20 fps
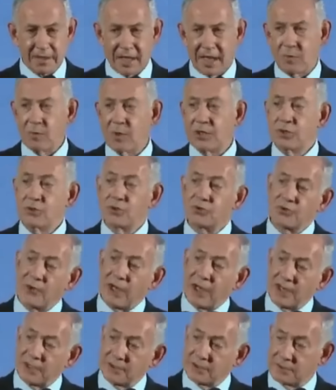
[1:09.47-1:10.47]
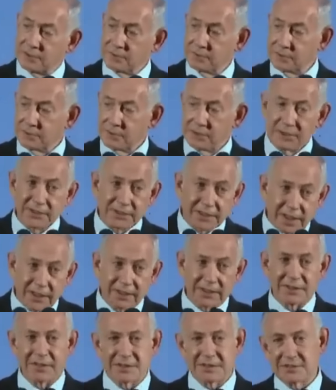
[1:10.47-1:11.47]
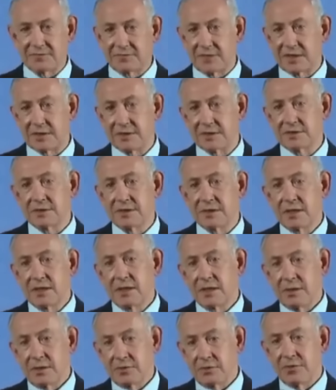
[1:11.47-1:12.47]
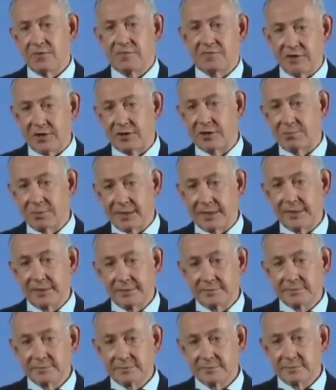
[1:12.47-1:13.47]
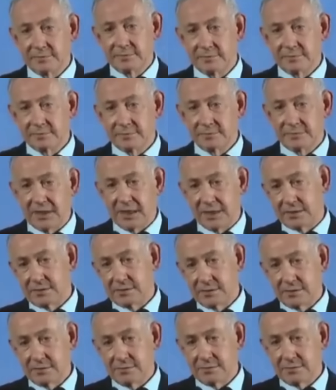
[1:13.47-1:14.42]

And when you try to target the civilians, you invariably hit